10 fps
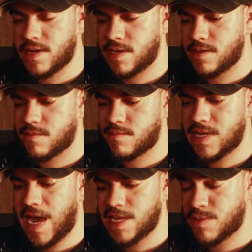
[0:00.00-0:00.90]
and
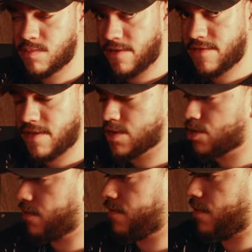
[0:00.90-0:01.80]
has been my favorite
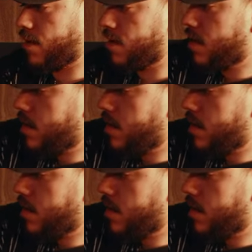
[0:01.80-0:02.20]
so far